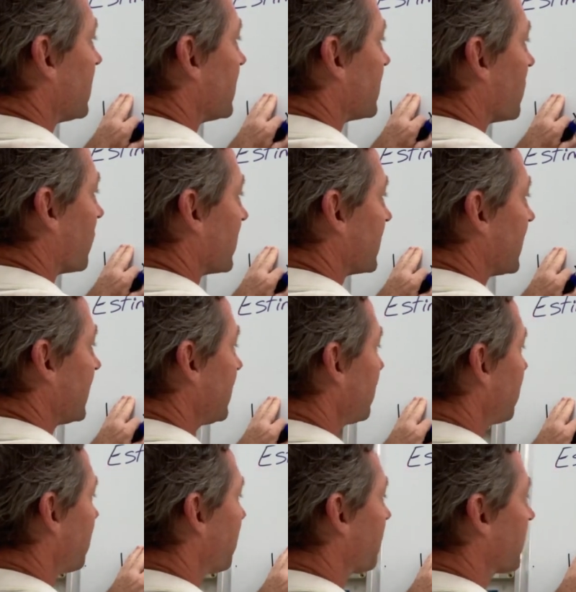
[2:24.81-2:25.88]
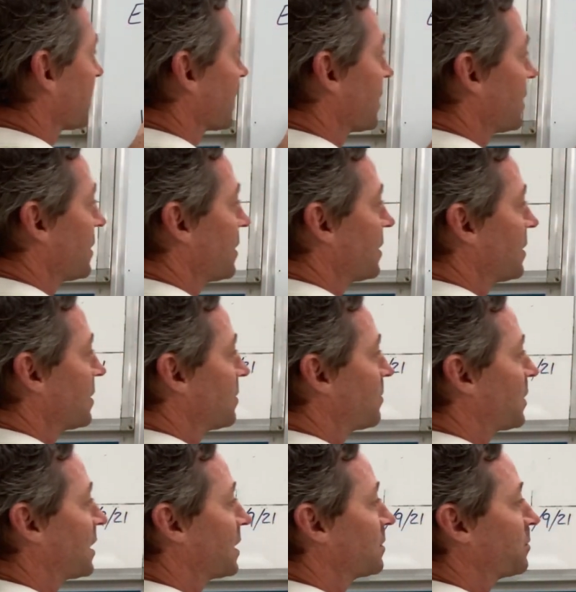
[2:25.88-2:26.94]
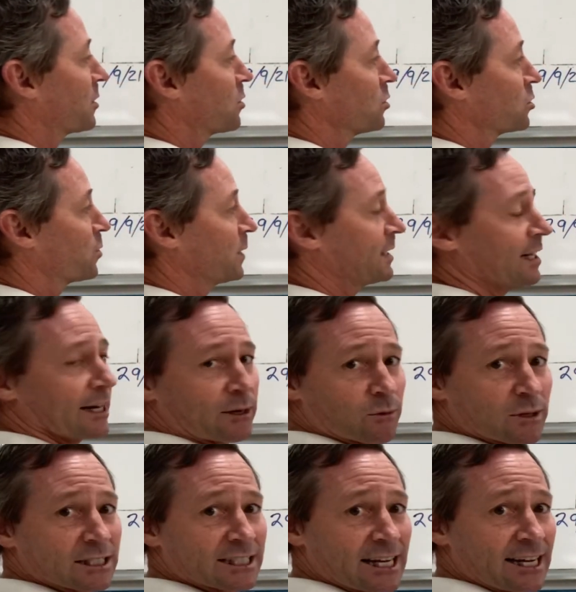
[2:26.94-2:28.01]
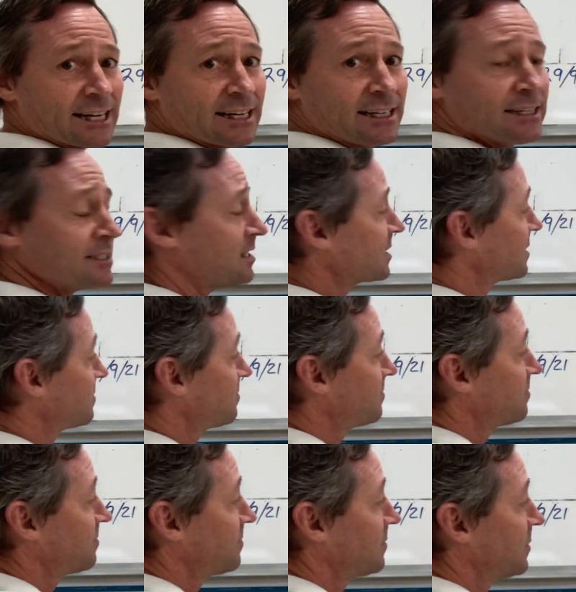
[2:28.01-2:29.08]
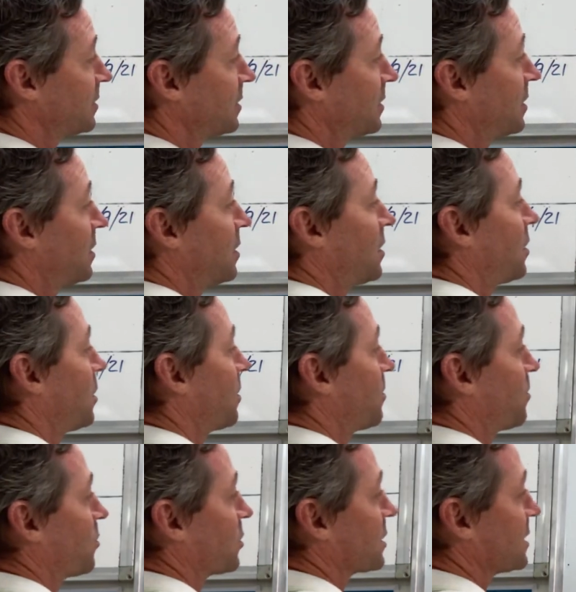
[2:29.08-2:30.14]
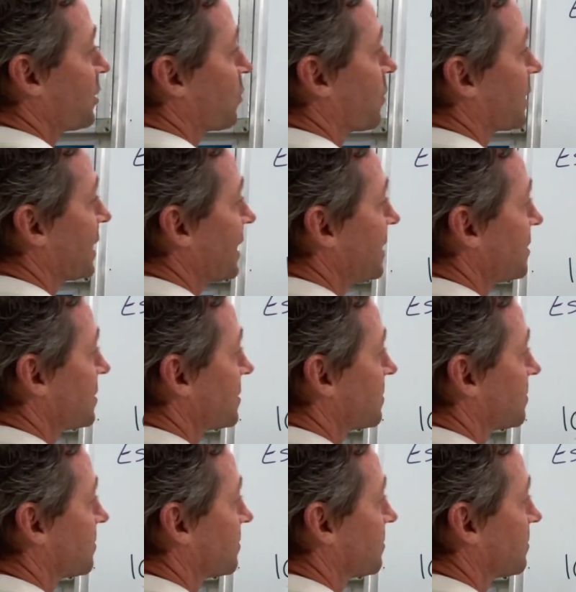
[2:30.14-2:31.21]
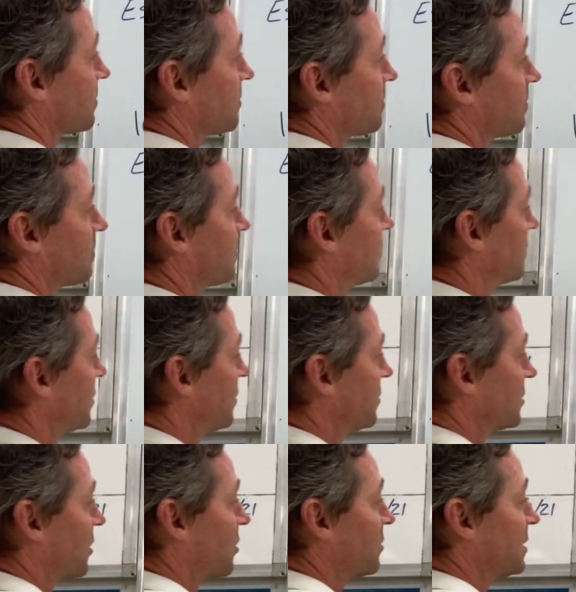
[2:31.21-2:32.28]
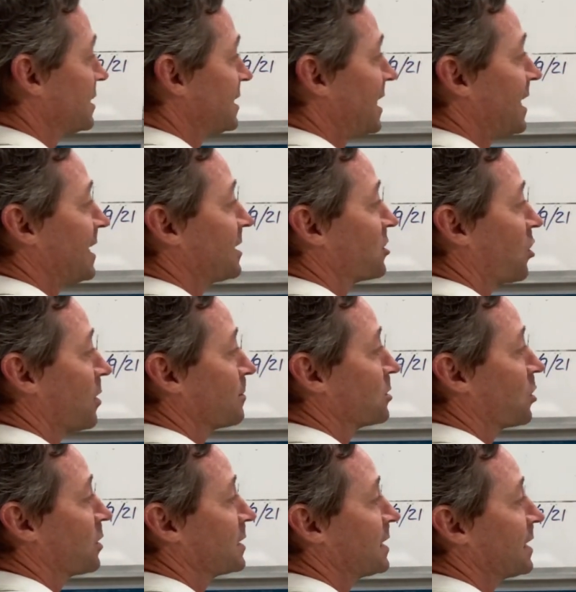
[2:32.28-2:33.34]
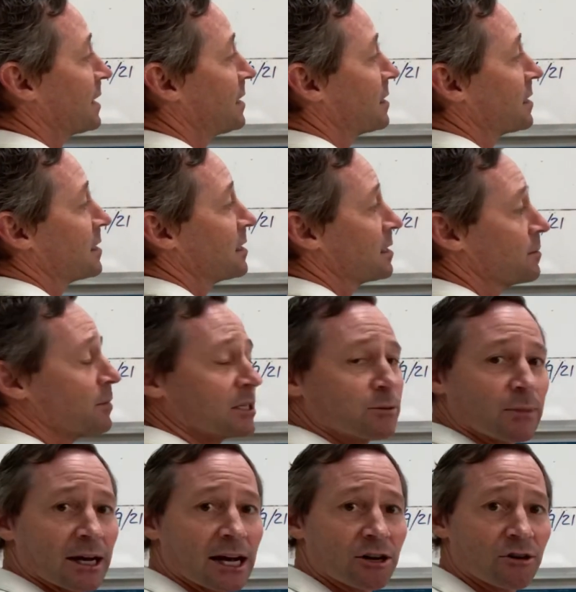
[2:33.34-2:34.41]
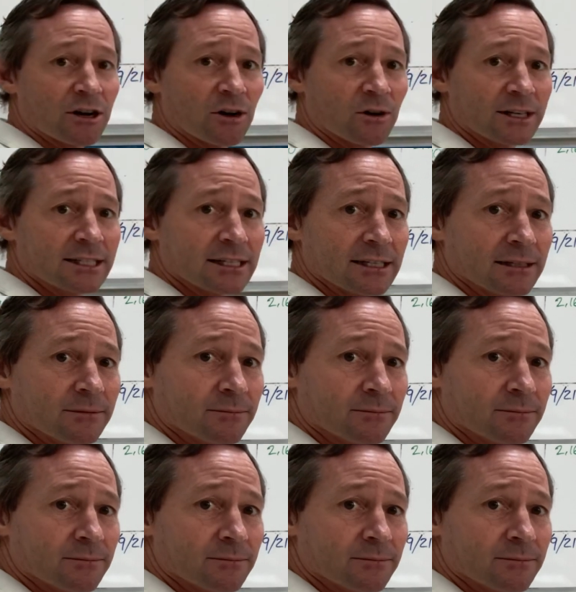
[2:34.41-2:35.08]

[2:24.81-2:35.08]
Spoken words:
is 19, but because we're dealing with tens, I put the 0 on the end. So 10 times 19 must be 190.